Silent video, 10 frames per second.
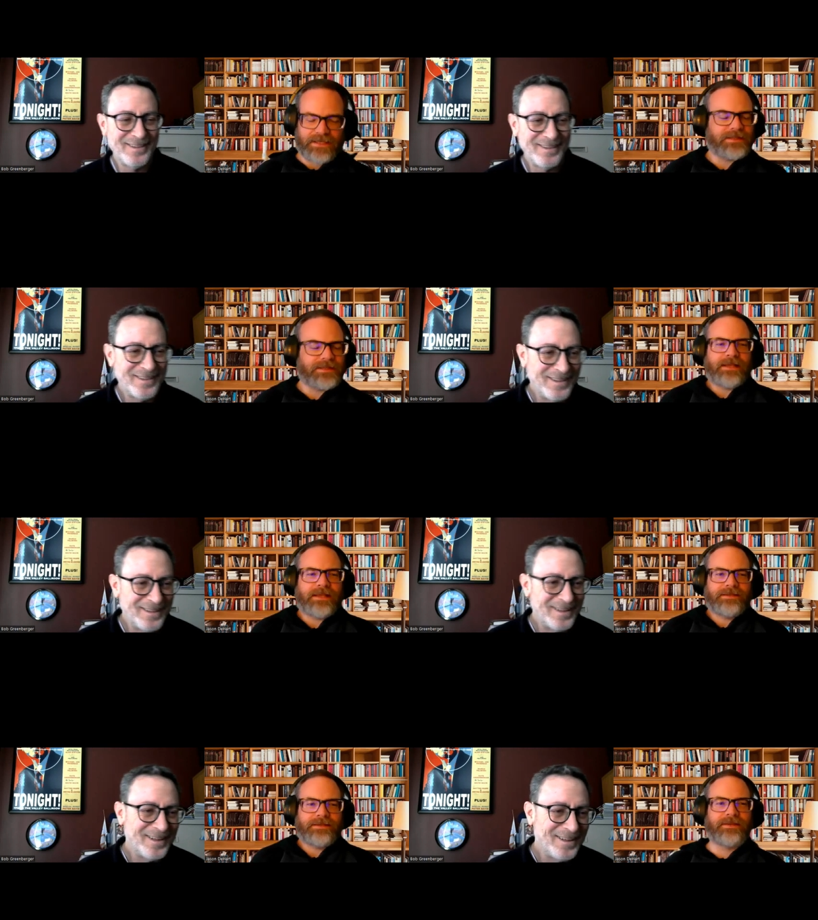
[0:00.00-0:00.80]
Speaker 1: That's, I
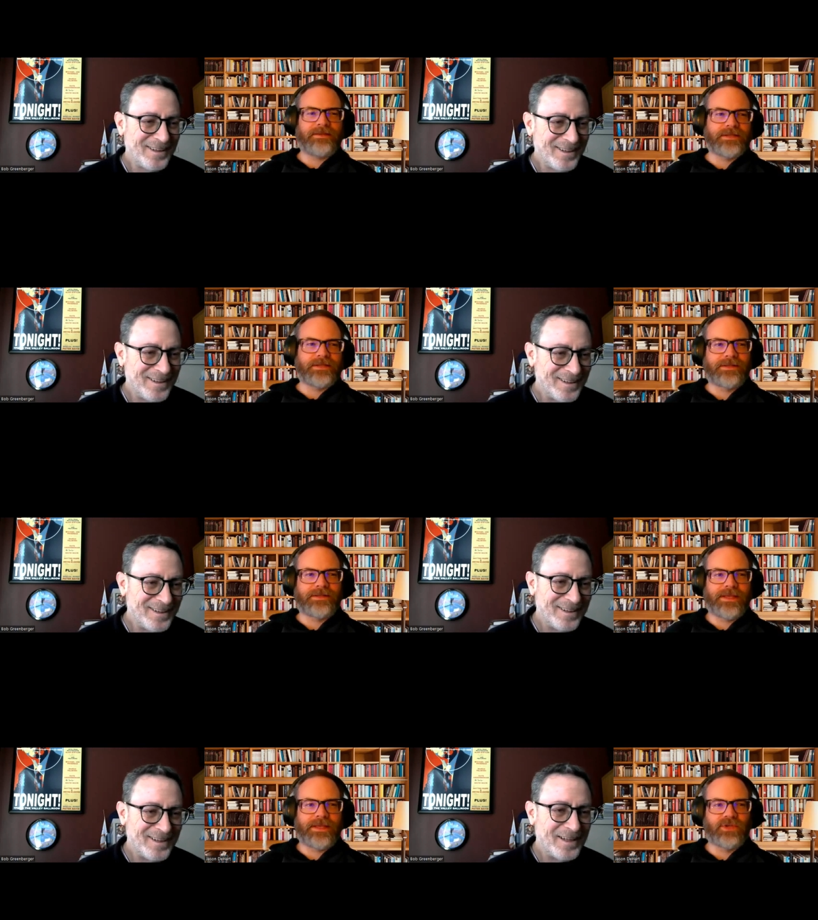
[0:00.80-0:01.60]
guess, how
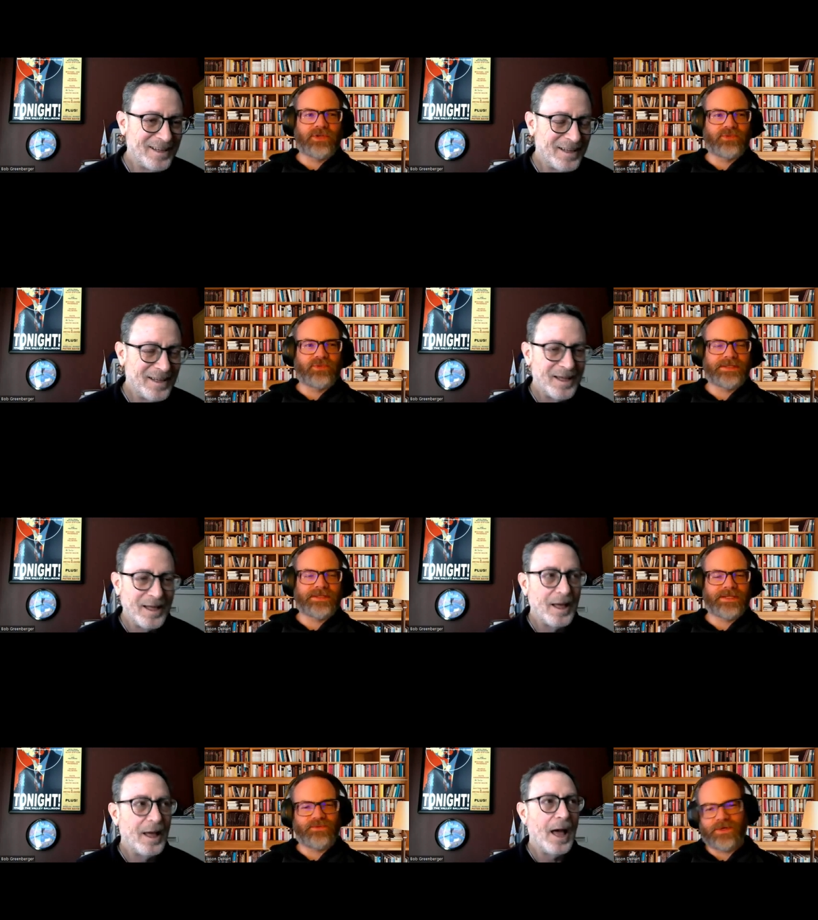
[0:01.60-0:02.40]
the collaborative
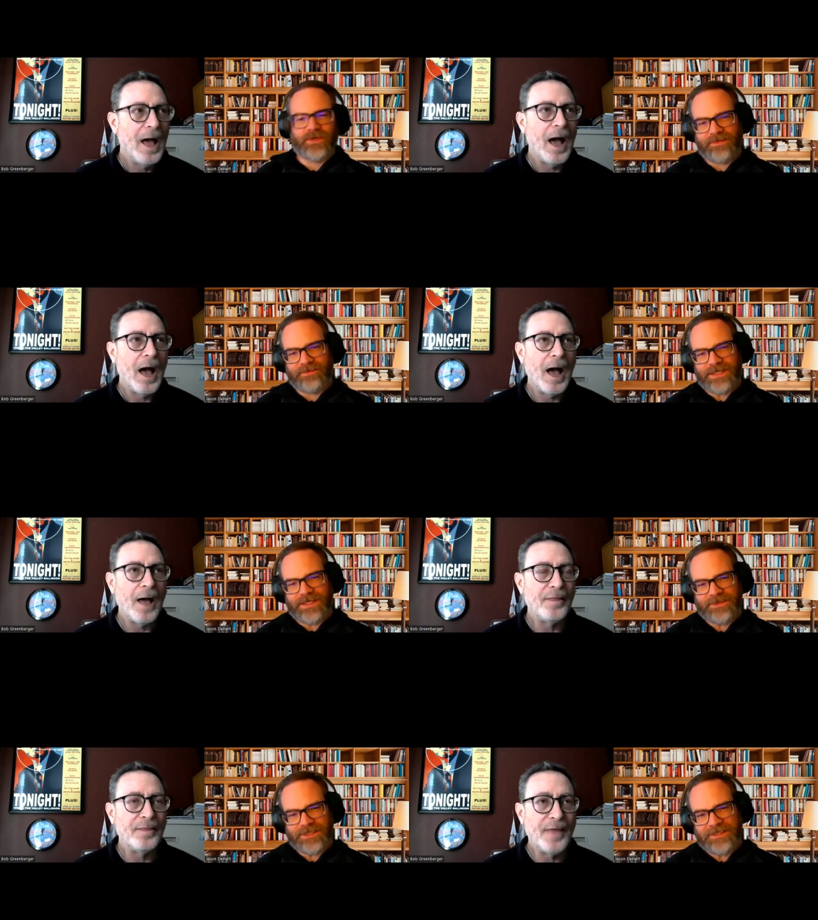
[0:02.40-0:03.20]
process works
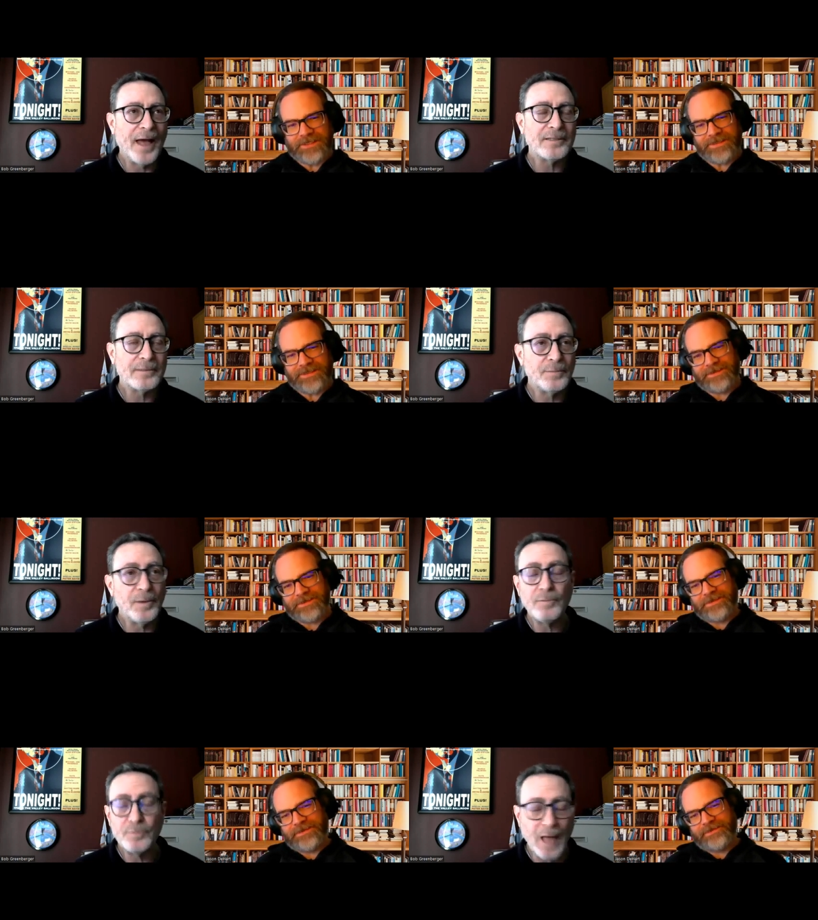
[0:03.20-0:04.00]
sometimes.
Speaker 2: That,
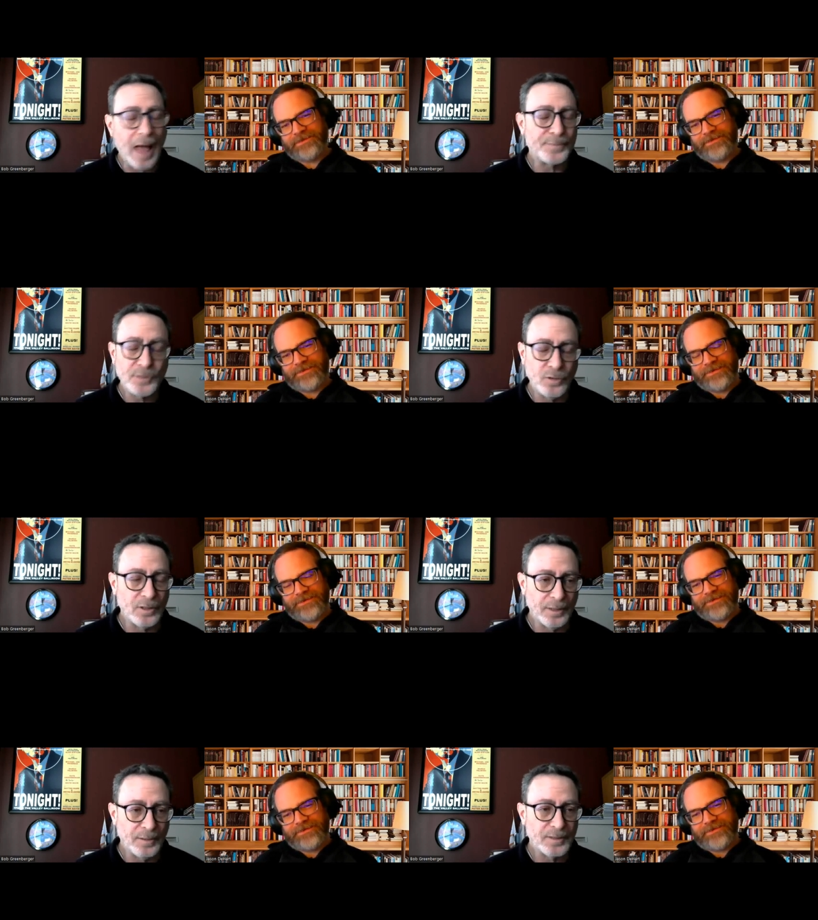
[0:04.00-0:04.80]
well,
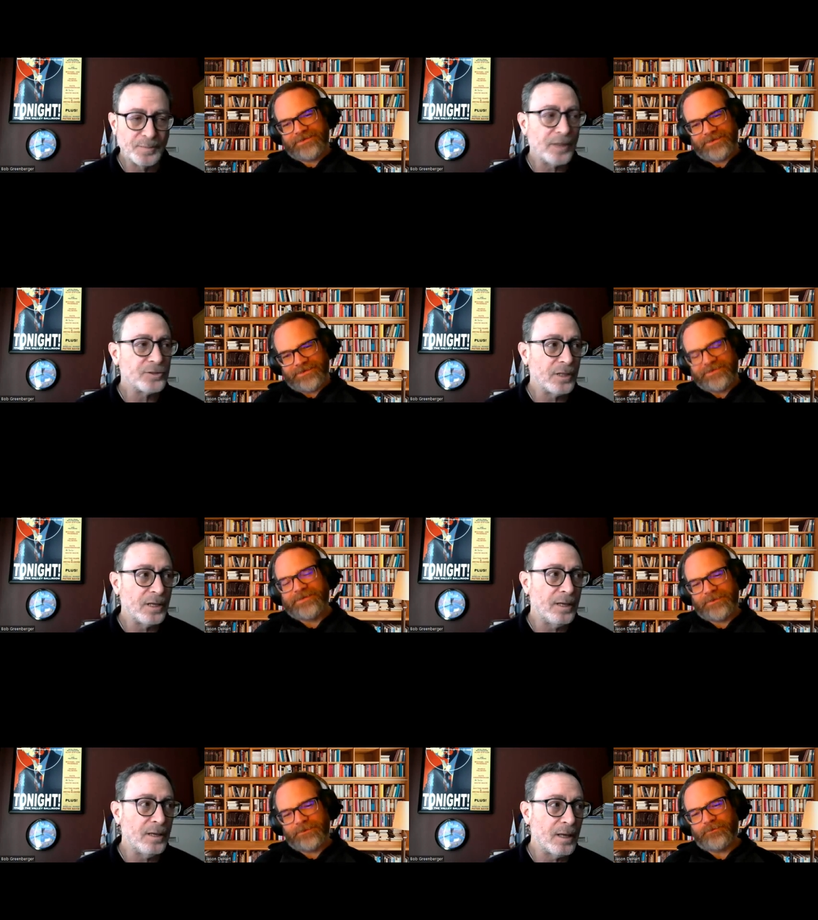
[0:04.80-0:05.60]
absolutely.
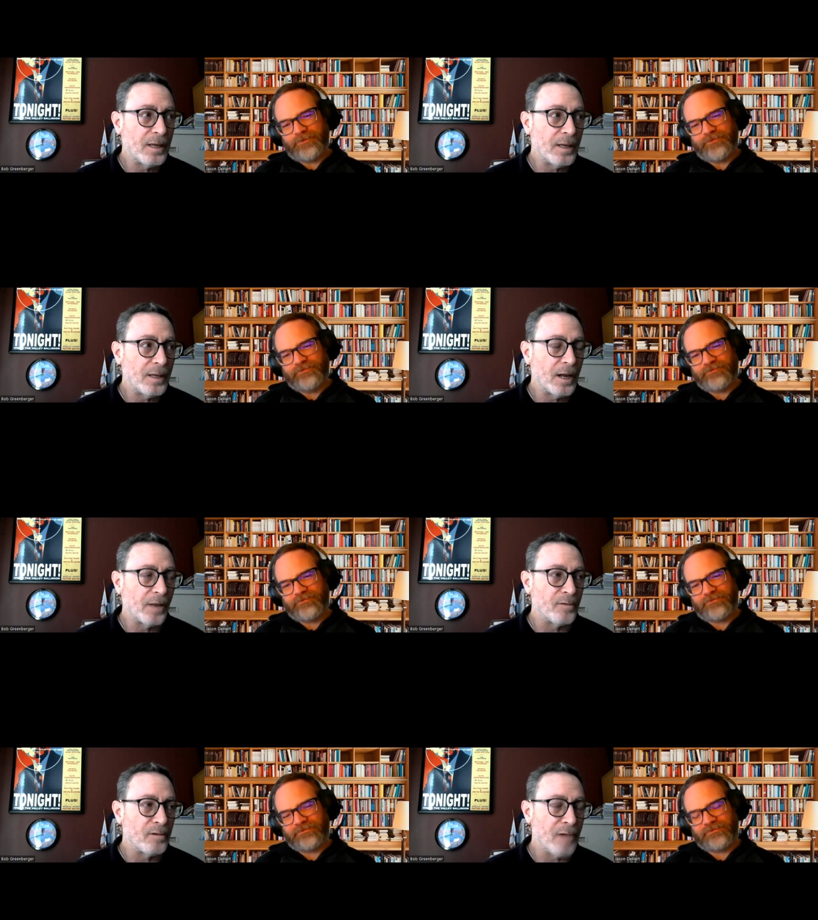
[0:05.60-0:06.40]
Especially, you know,
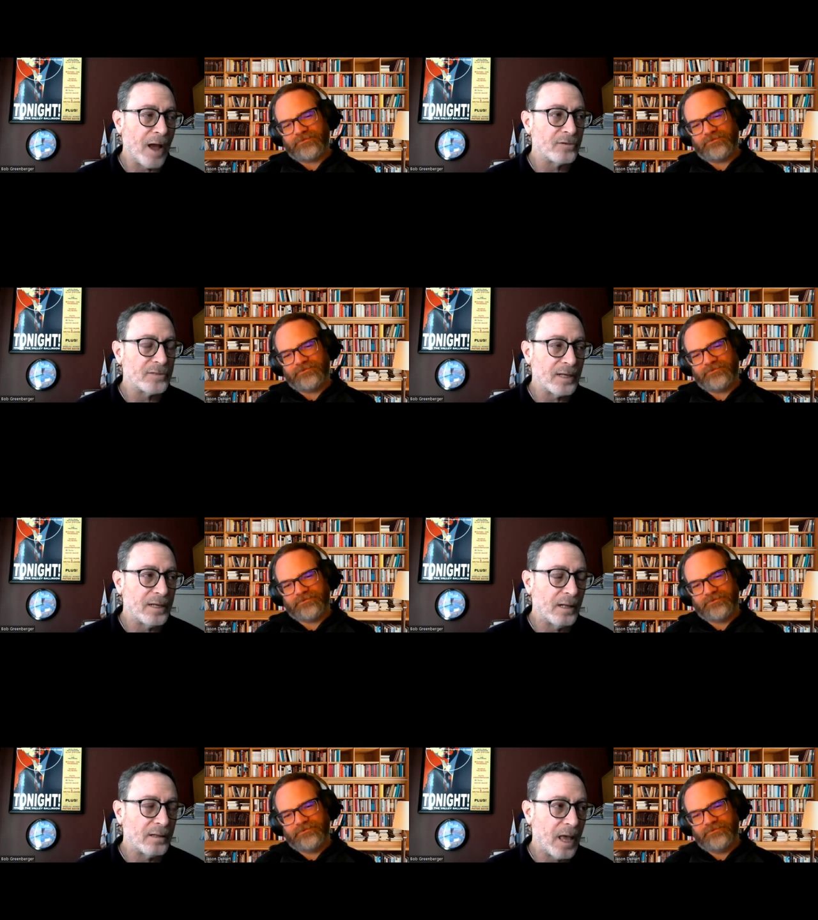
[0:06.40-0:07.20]
there are writers like
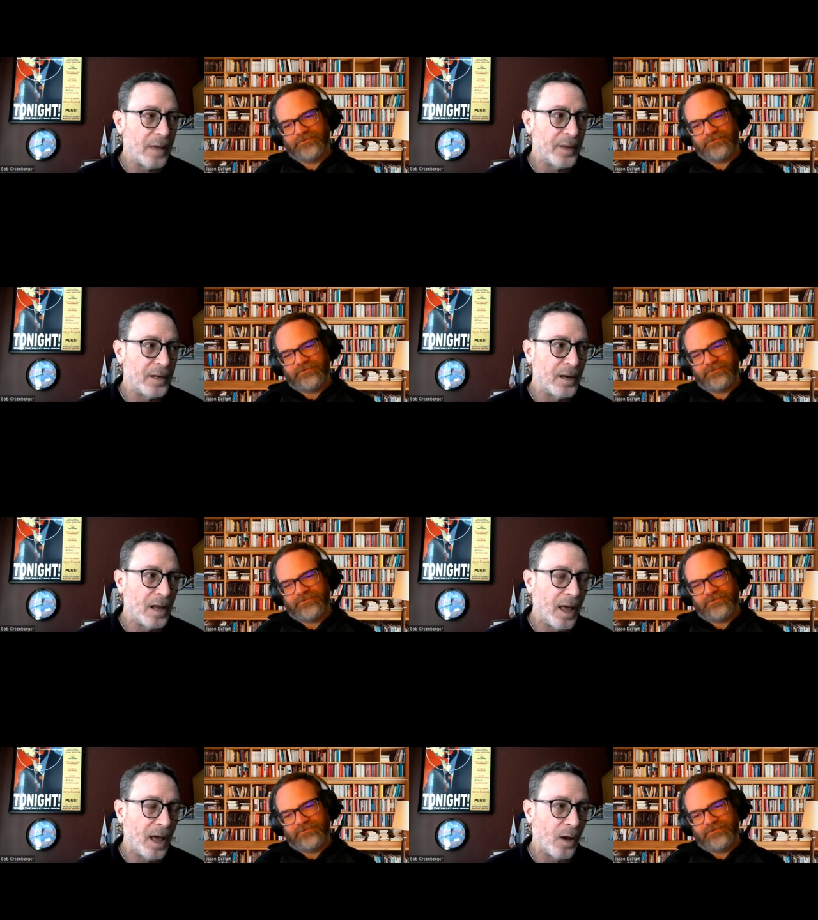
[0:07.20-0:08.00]
Neil Gaiman
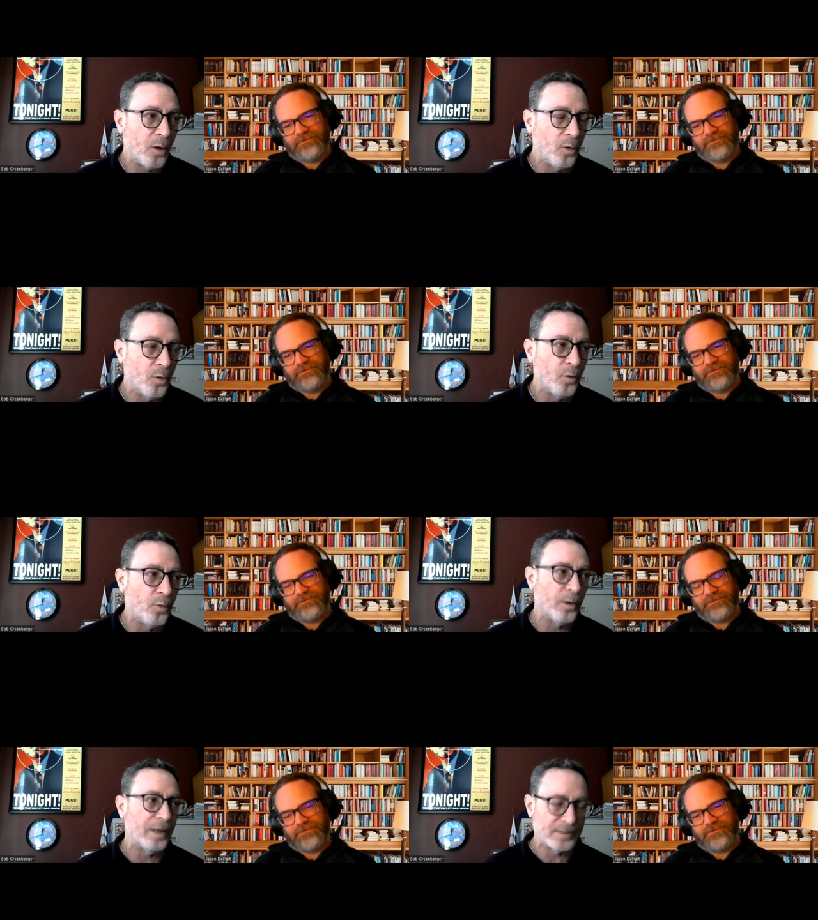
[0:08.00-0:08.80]

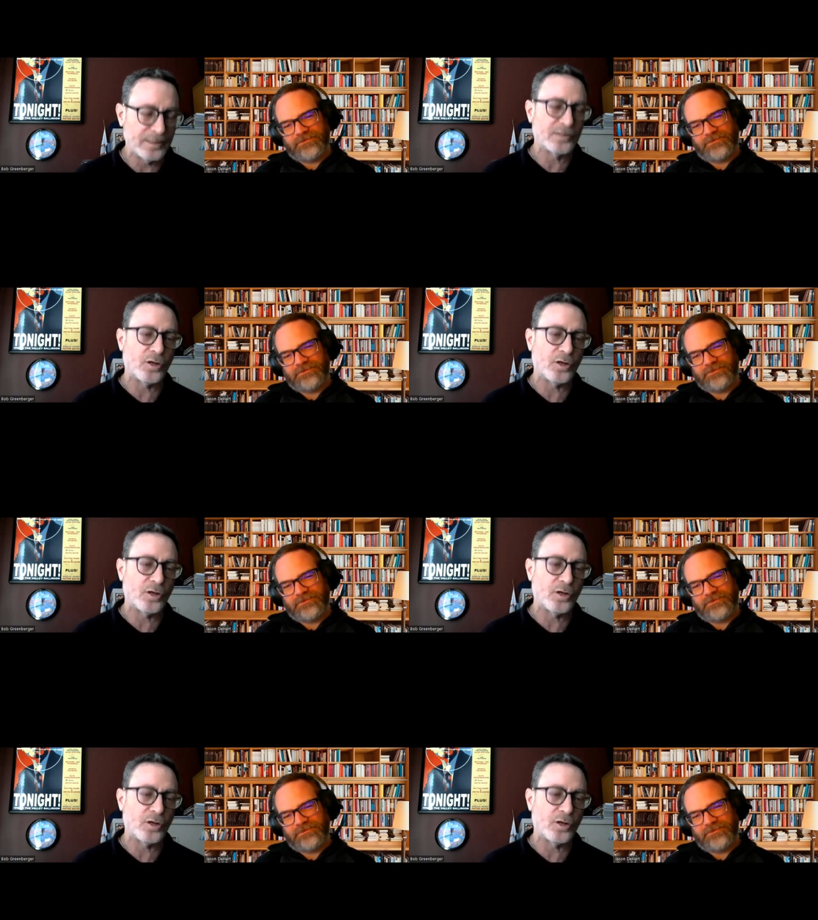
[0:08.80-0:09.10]
who insist